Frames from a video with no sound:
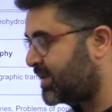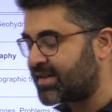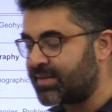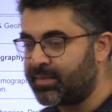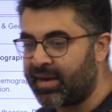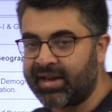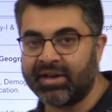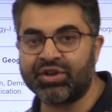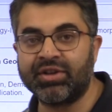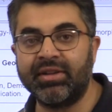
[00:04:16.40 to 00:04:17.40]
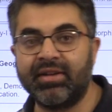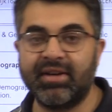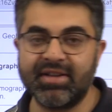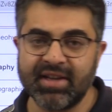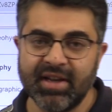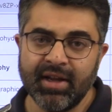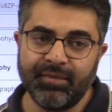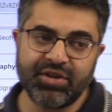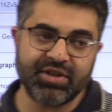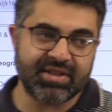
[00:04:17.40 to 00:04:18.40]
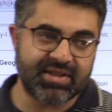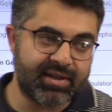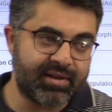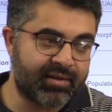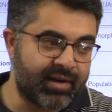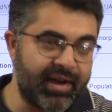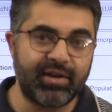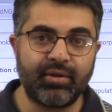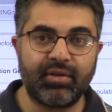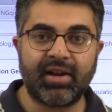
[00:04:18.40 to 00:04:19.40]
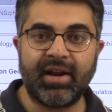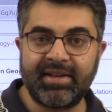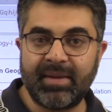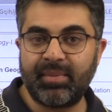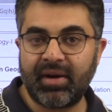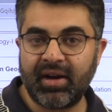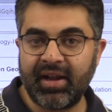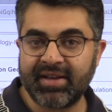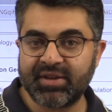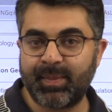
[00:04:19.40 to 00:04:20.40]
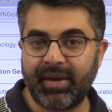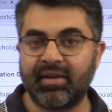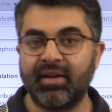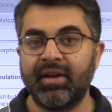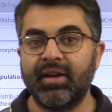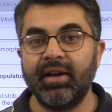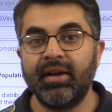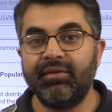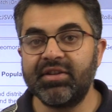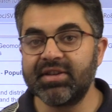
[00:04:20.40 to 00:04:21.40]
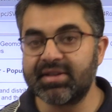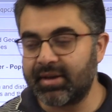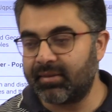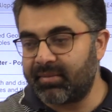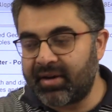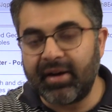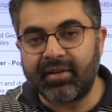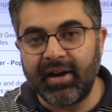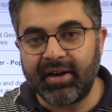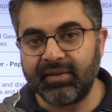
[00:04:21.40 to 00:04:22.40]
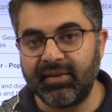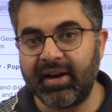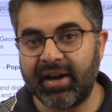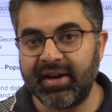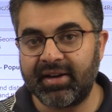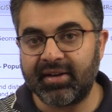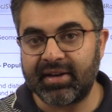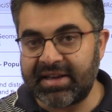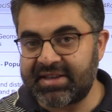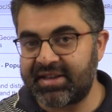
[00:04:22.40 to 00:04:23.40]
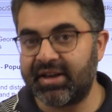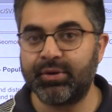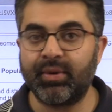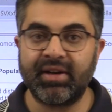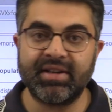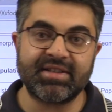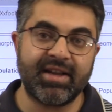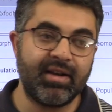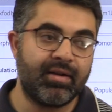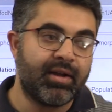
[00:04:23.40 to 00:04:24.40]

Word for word: some migrational theories which is uh, related to the contemporary aspect which is uh, re relatively lighter easier to understand